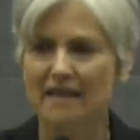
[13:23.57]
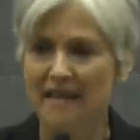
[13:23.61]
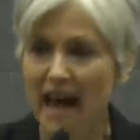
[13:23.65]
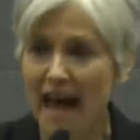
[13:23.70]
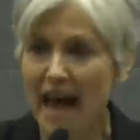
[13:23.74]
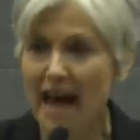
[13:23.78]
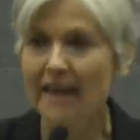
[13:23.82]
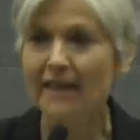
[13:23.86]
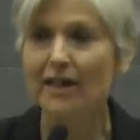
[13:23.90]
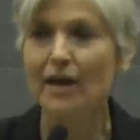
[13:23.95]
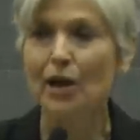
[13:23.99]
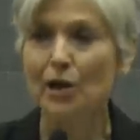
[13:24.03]

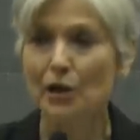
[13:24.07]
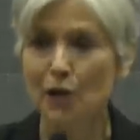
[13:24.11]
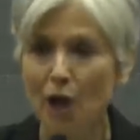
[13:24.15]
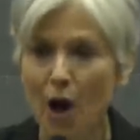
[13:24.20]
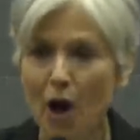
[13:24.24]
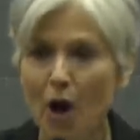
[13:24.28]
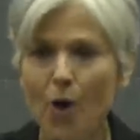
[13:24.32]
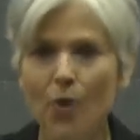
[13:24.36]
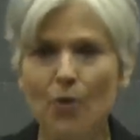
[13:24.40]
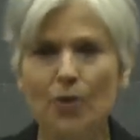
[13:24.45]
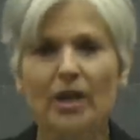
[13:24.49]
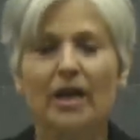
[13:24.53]
That
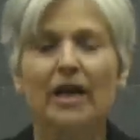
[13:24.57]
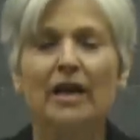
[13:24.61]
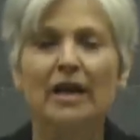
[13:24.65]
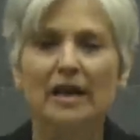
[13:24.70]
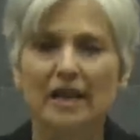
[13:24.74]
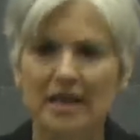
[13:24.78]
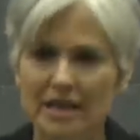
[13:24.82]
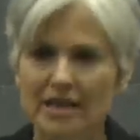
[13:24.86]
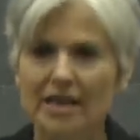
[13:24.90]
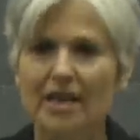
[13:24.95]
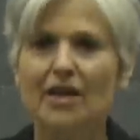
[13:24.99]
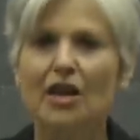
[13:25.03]
alone
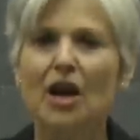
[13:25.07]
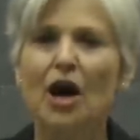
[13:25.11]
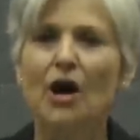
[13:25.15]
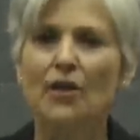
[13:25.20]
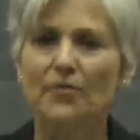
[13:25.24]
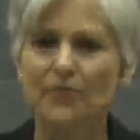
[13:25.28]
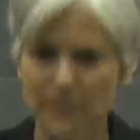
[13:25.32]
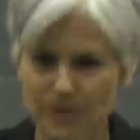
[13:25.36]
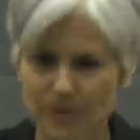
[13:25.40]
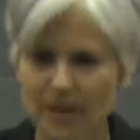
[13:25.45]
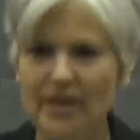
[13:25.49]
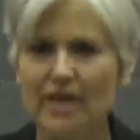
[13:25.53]
is
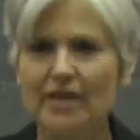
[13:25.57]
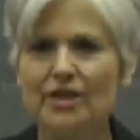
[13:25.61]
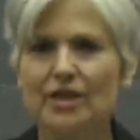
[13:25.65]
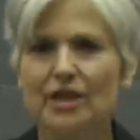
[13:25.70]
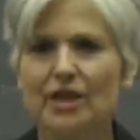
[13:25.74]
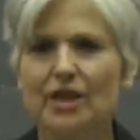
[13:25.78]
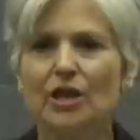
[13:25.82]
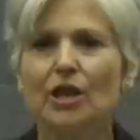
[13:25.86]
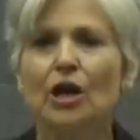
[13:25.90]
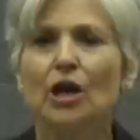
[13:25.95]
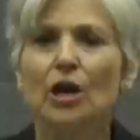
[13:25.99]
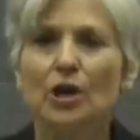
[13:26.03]
enough
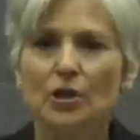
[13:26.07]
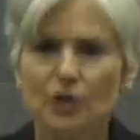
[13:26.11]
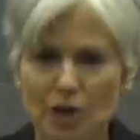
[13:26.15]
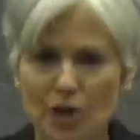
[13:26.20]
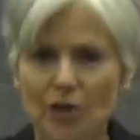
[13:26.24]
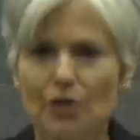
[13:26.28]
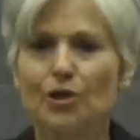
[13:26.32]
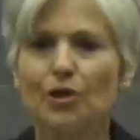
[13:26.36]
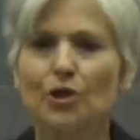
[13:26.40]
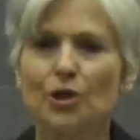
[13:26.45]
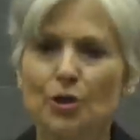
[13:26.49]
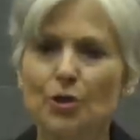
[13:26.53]
reason
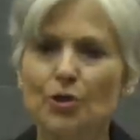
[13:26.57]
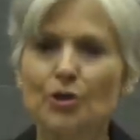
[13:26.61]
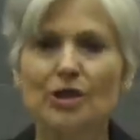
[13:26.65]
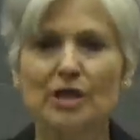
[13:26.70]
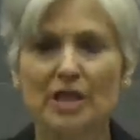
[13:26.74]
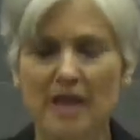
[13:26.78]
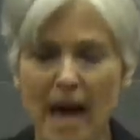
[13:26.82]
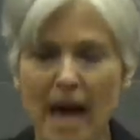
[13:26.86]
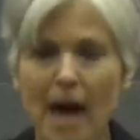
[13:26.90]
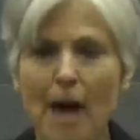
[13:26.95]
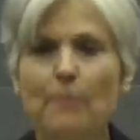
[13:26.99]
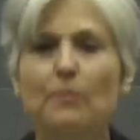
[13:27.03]
to lose
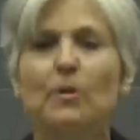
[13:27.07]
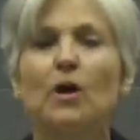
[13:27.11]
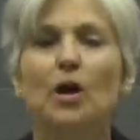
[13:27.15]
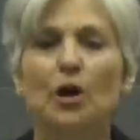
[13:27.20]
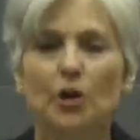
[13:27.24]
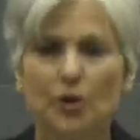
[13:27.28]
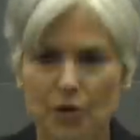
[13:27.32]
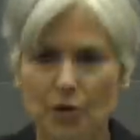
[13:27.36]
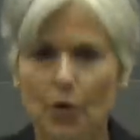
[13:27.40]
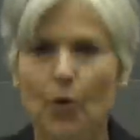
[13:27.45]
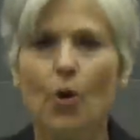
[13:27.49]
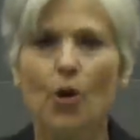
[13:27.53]
them
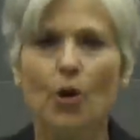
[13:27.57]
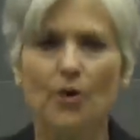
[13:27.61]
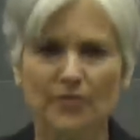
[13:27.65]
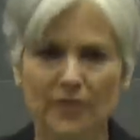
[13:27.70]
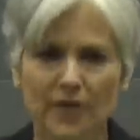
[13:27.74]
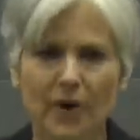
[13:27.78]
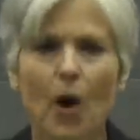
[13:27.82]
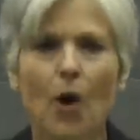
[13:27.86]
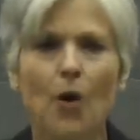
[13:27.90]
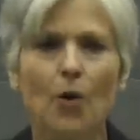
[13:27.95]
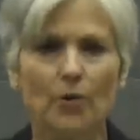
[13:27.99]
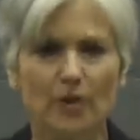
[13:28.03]
your
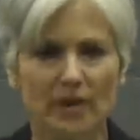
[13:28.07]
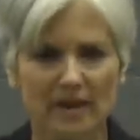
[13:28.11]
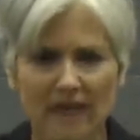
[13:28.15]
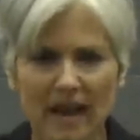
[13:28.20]
vote.